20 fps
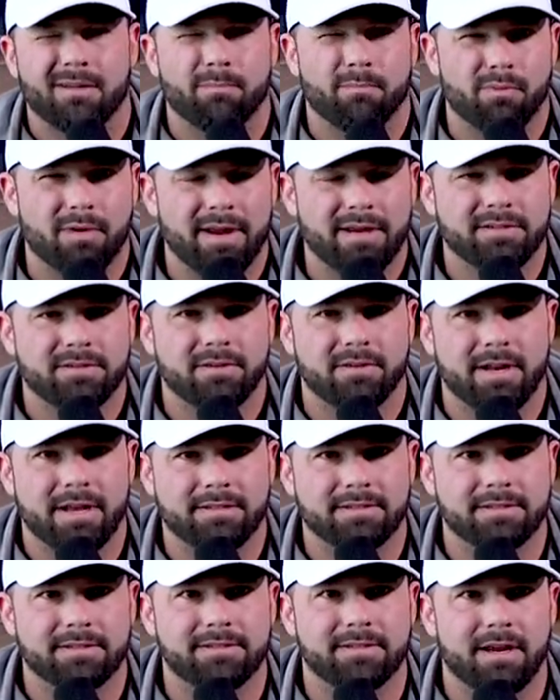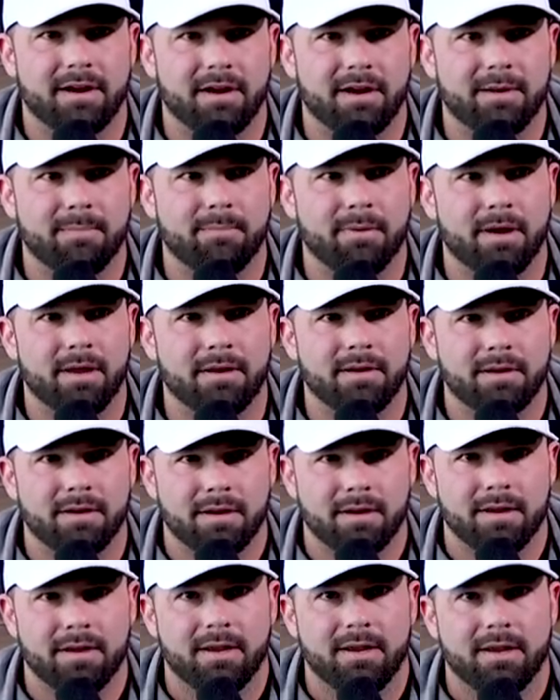Breaks are necessary,
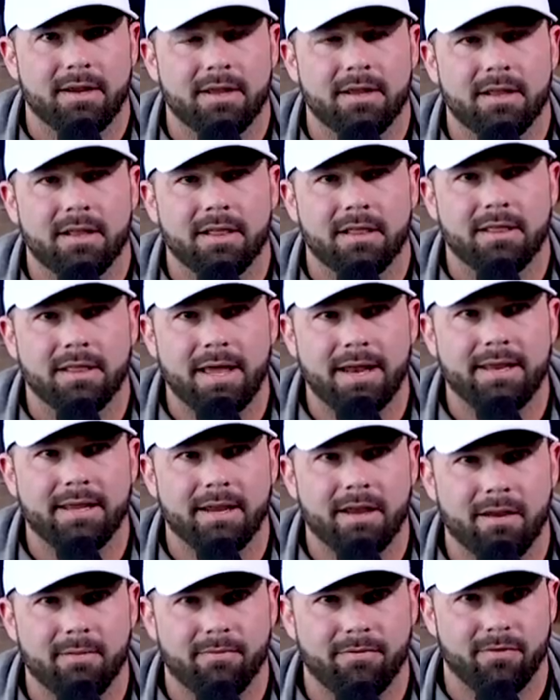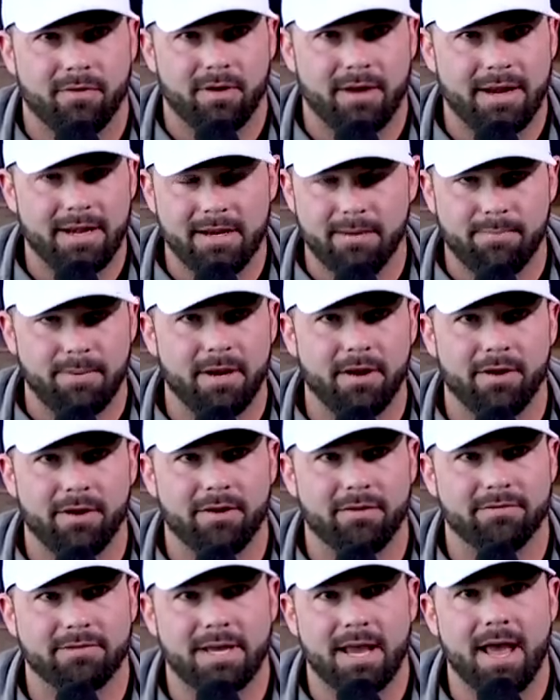but letting up for any
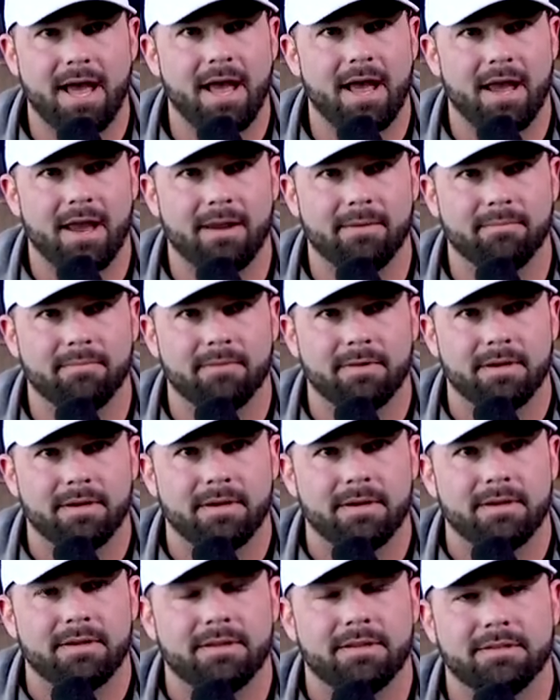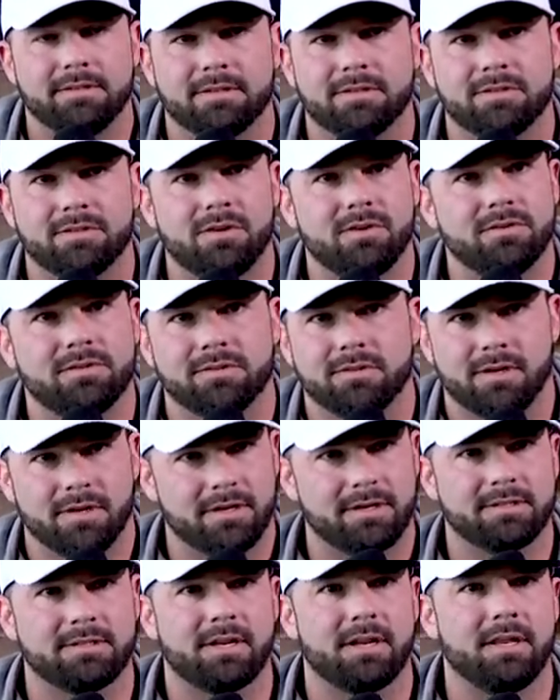period of time, these excuses are
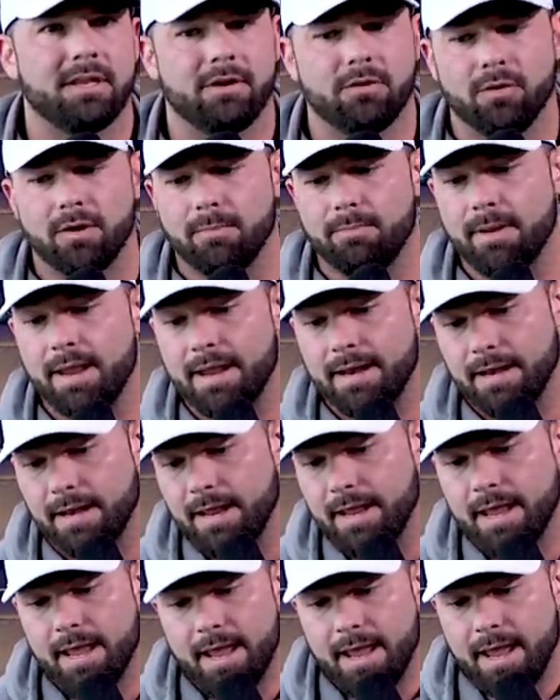going to subtly creep in